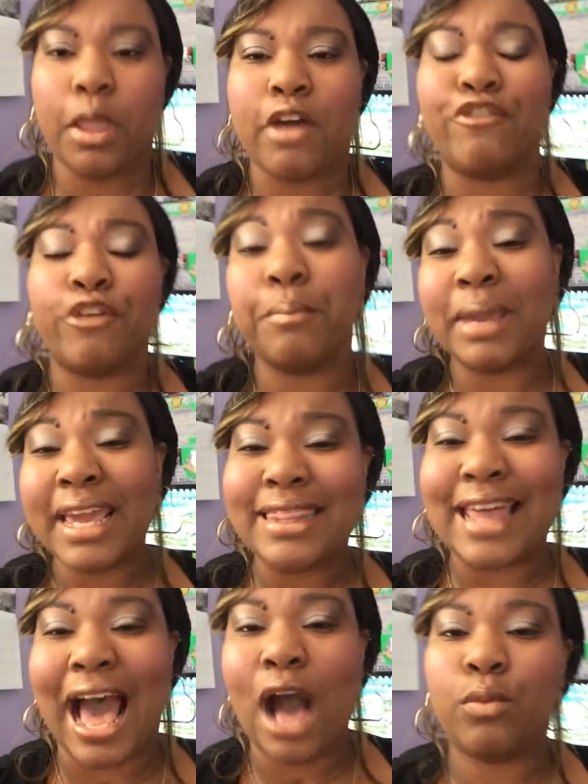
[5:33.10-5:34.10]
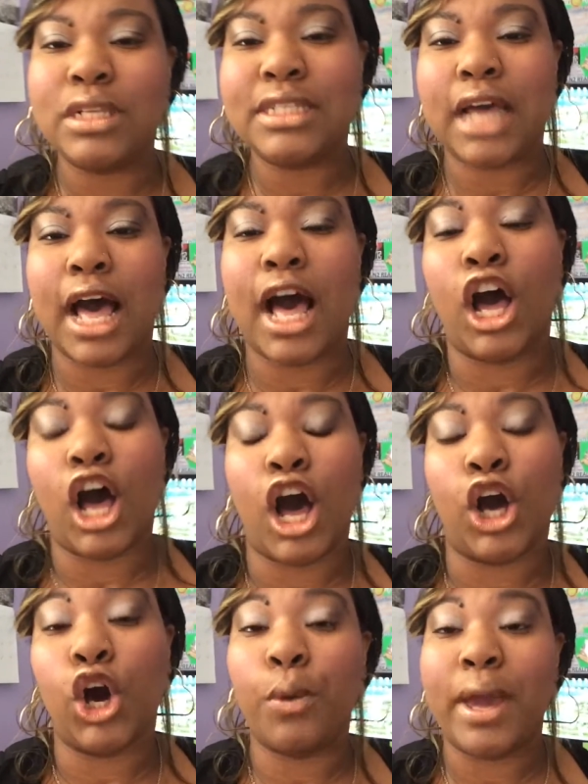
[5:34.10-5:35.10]
for me, that was
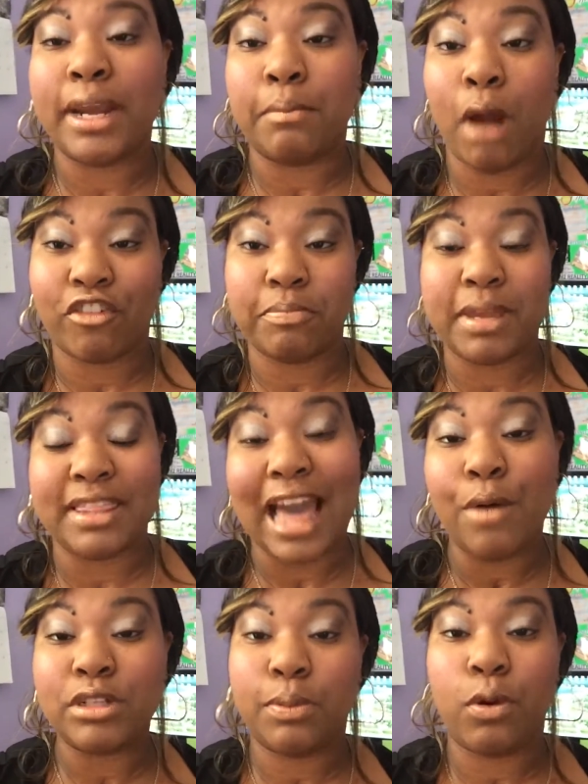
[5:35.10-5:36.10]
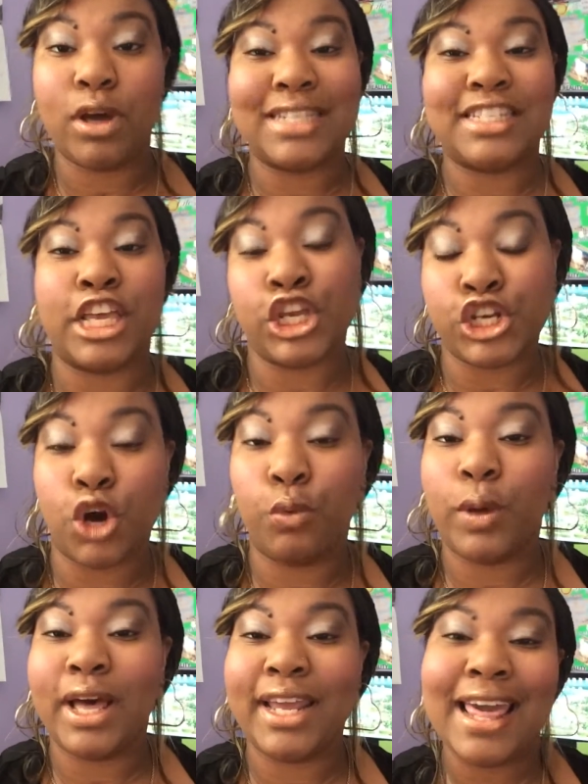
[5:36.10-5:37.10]
a go-hitting mark for me. That was the point I said, you know
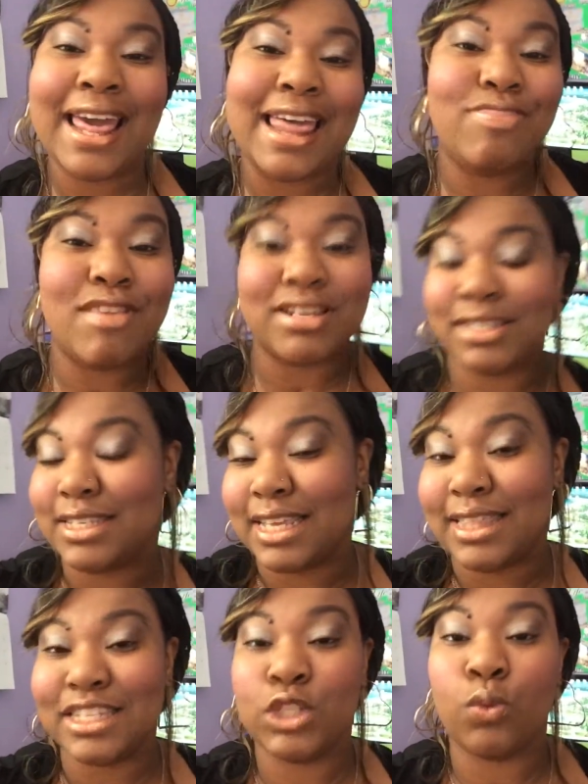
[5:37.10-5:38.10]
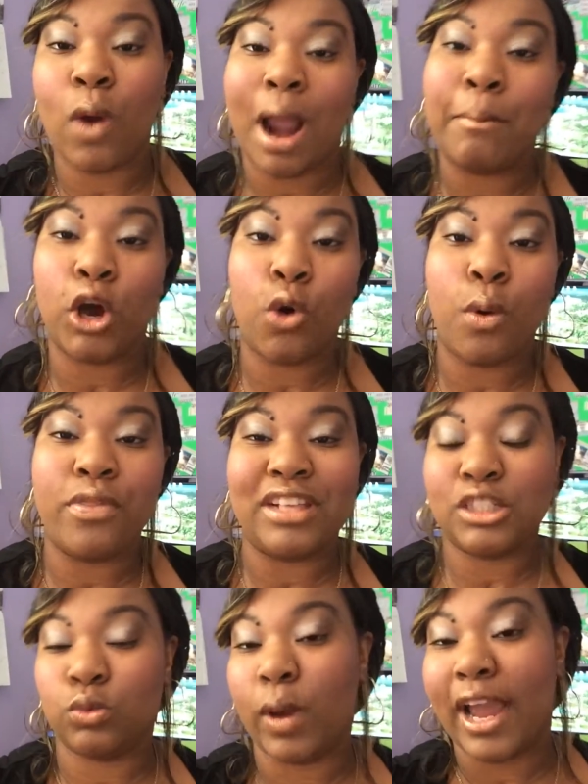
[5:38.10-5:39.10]
what? This is it. This is where I'm going.
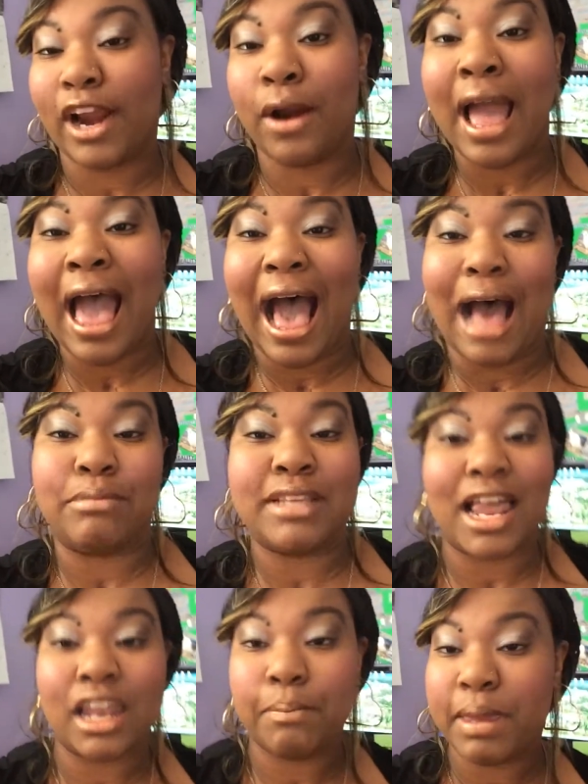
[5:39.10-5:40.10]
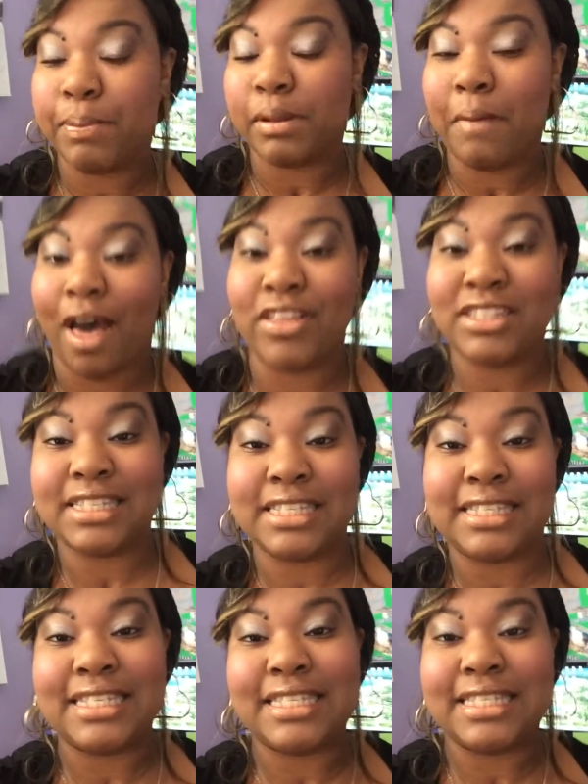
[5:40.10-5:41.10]
This is where I'm telling people about. This
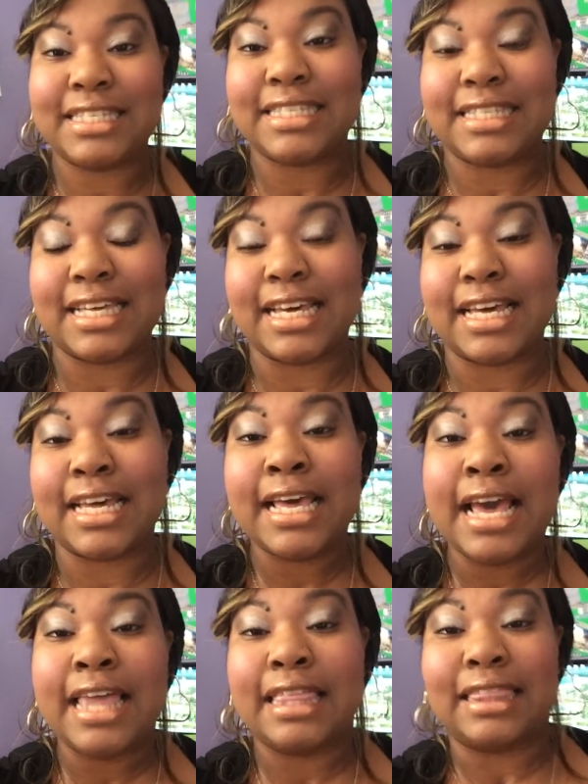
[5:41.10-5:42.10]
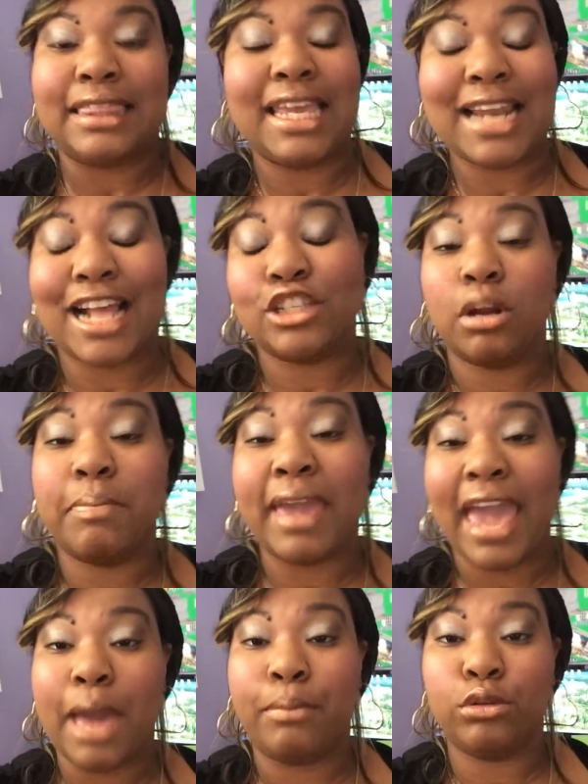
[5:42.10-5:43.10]
is the thing that's going to
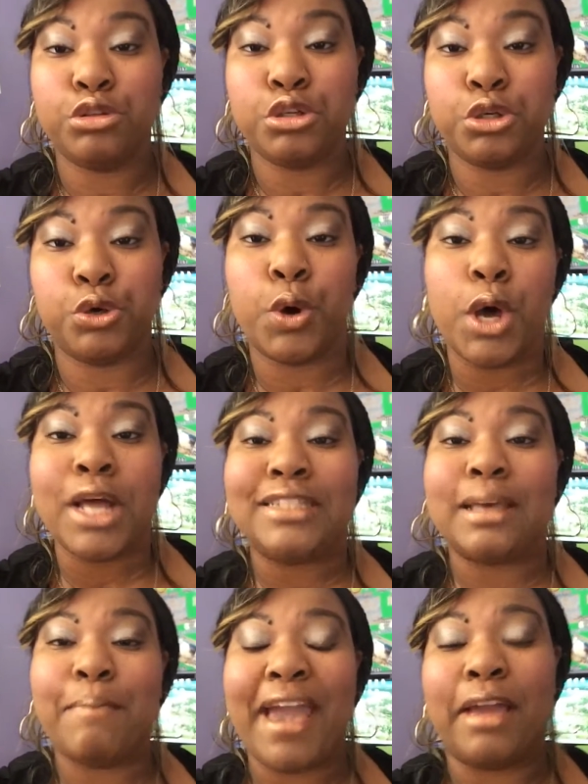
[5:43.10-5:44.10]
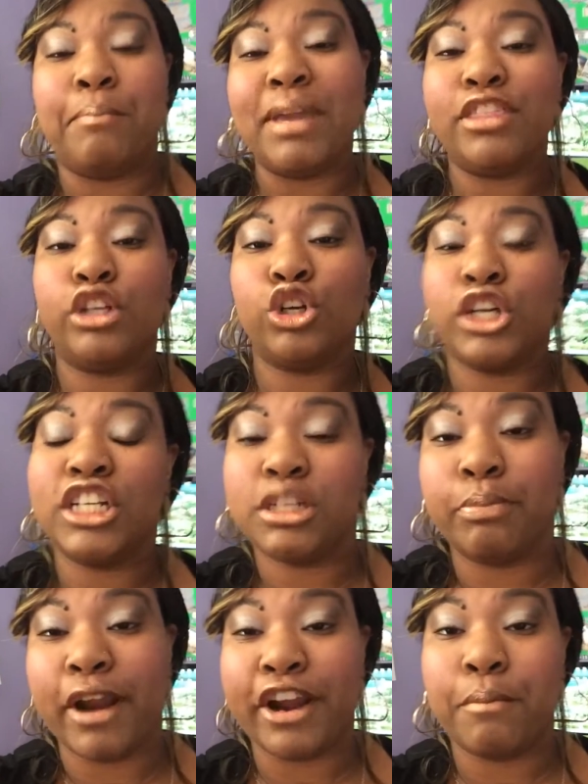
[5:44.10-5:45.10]
be able to make me the
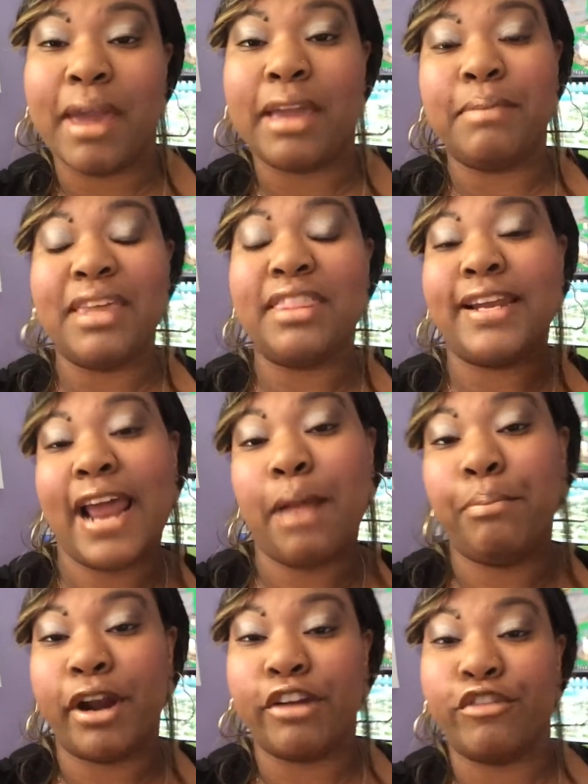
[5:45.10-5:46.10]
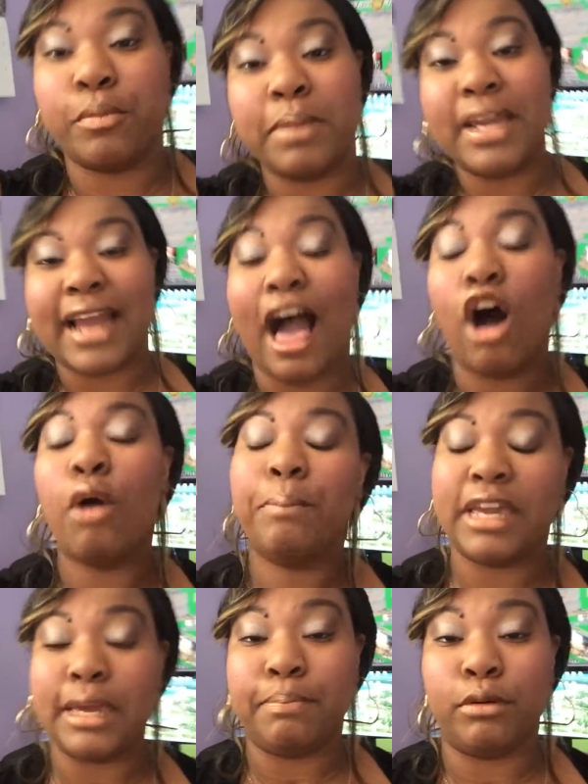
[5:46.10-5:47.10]
tradition breaker, make me the debt breaker, for me to help
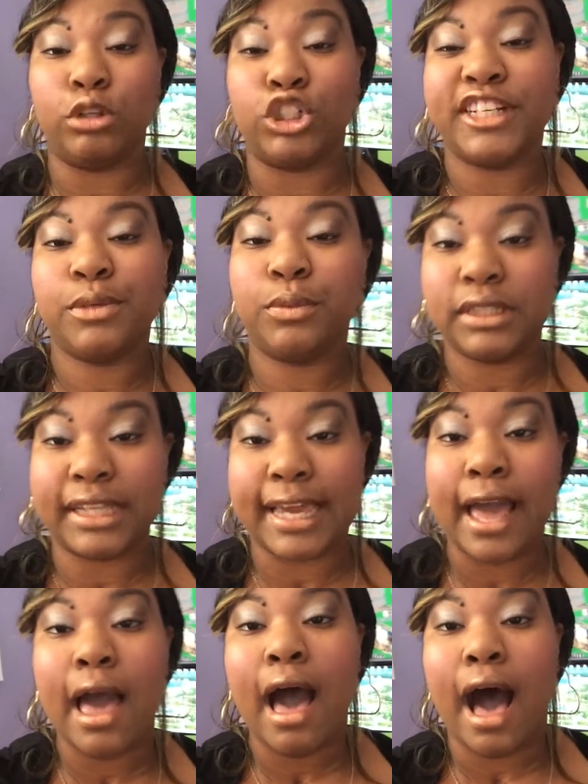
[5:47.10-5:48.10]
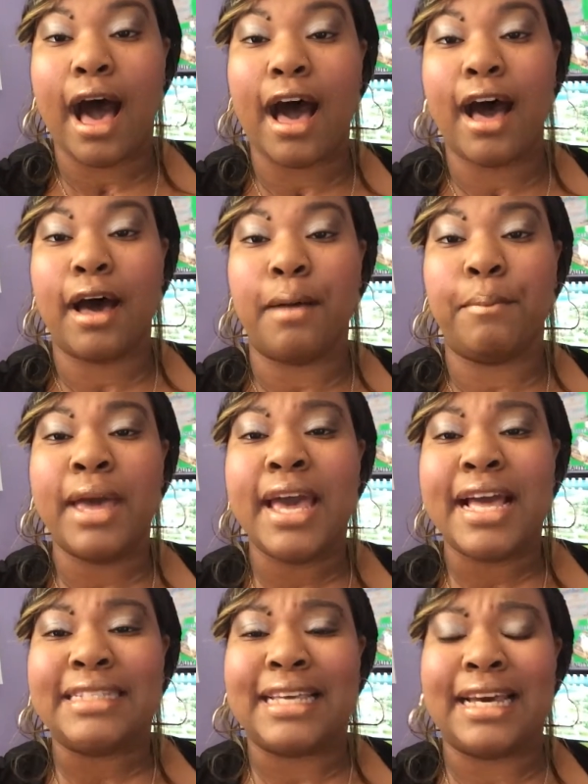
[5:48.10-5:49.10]
people genuinely
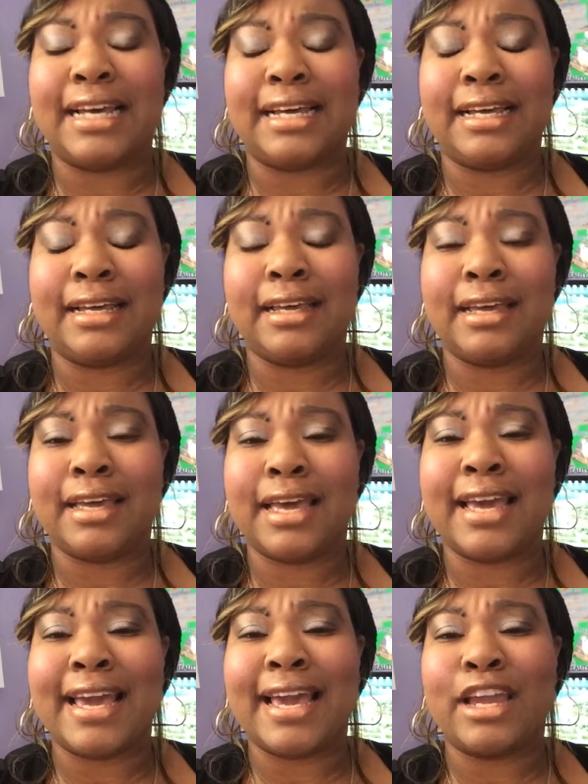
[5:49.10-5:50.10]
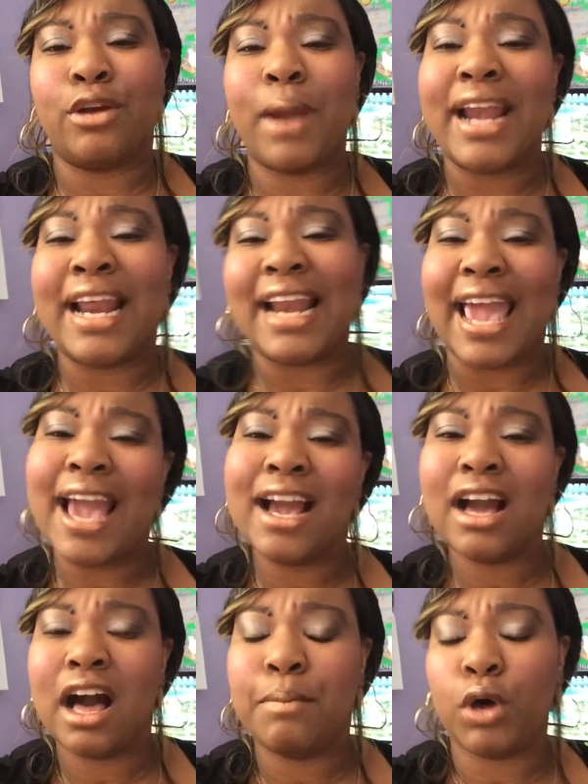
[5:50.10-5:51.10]
to create an
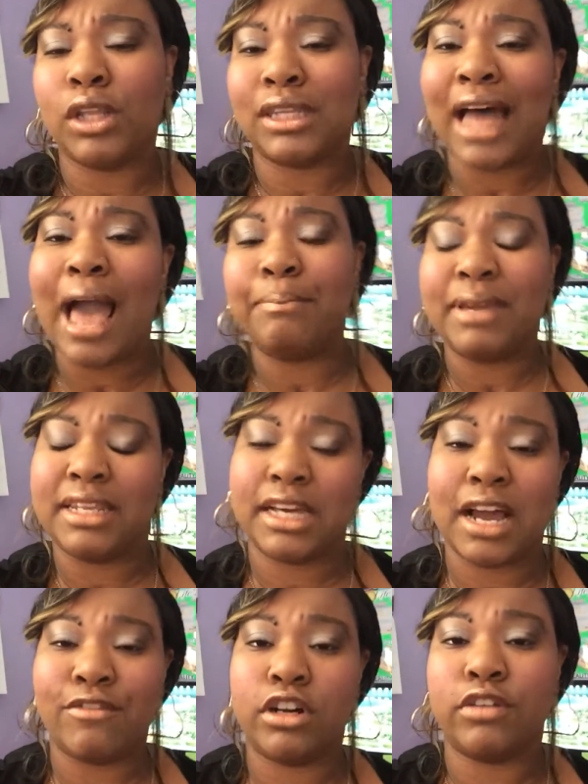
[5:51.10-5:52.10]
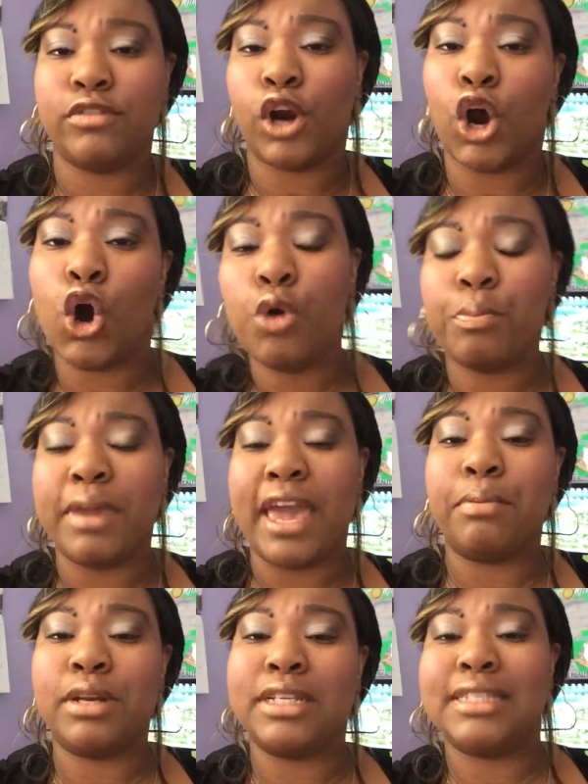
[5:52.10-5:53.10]
income online, be in the comfort of their home, be
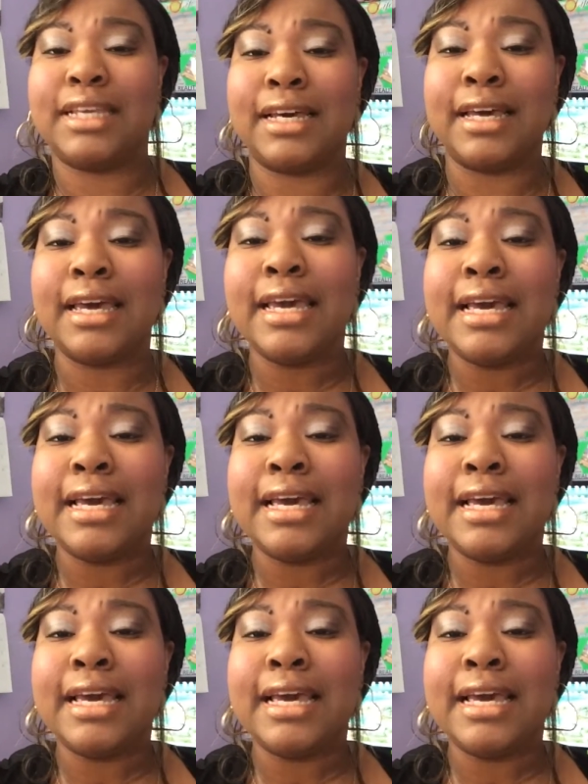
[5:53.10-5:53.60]
able to